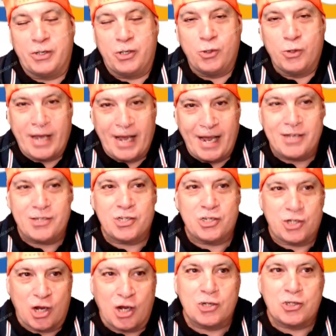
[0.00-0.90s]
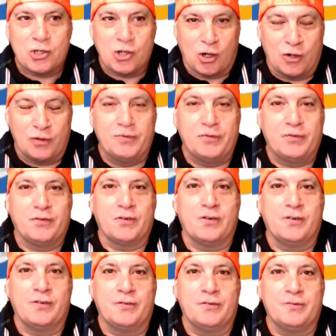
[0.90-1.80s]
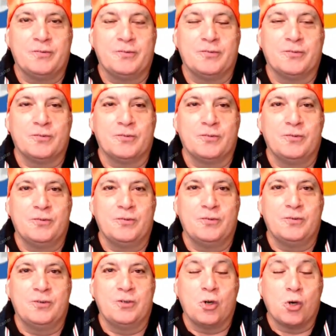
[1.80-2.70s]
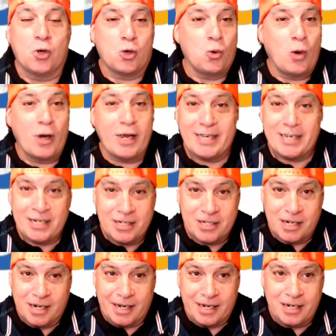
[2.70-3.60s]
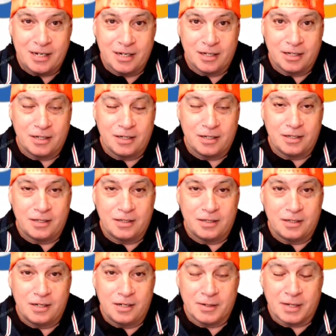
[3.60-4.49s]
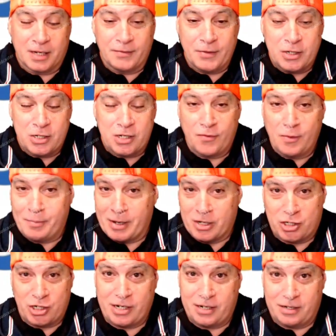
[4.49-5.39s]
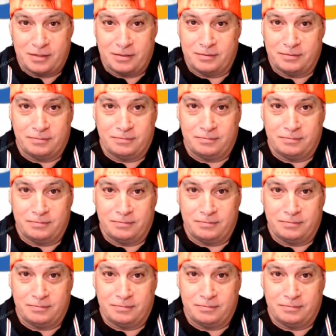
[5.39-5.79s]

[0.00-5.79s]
But you can start off quite easily, giving yourself a budget.